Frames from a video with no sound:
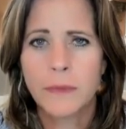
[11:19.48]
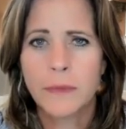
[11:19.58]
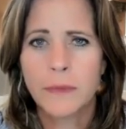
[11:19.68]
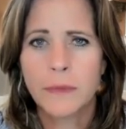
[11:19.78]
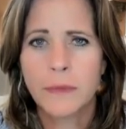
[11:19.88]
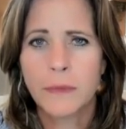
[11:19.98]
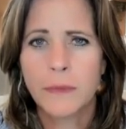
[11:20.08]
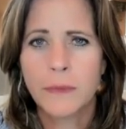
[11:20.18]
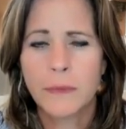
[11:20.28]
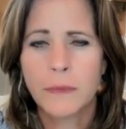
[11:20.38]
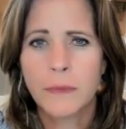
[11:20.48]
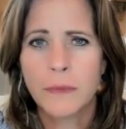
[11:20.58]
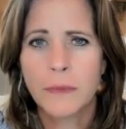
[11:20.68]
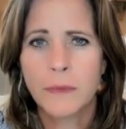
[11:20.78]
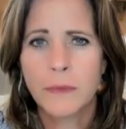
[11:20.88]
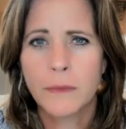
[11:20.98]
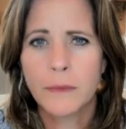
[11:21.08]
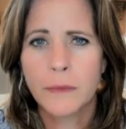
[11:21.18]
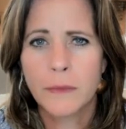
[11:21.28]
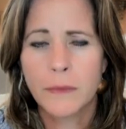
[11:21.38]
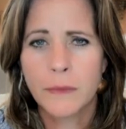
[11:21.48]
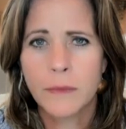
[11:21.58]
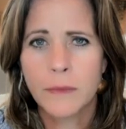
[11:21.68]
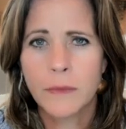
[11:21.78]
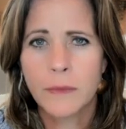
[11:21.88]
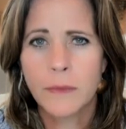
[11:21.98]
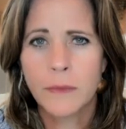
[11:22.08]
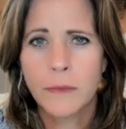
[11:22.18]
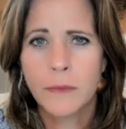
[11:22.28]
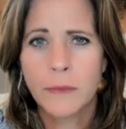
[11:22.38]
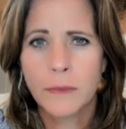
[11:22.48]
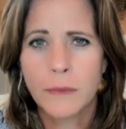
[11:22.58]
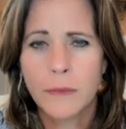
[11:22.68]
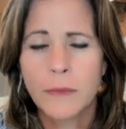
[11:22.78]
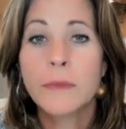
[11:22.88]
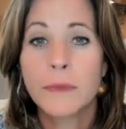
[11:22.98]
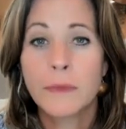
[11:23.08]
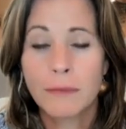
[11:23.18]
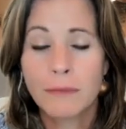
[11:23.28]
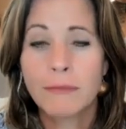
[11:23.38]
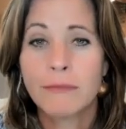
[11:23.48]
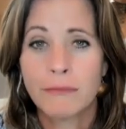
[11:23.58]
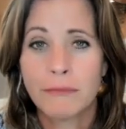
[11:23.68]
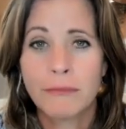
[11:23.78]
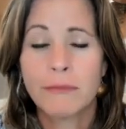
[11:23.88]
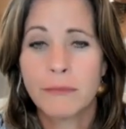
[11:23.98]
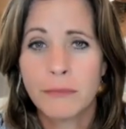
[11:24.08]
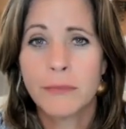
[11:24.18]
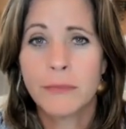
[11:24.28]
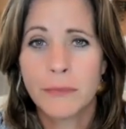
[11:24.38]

No words are spoken by the person on screen.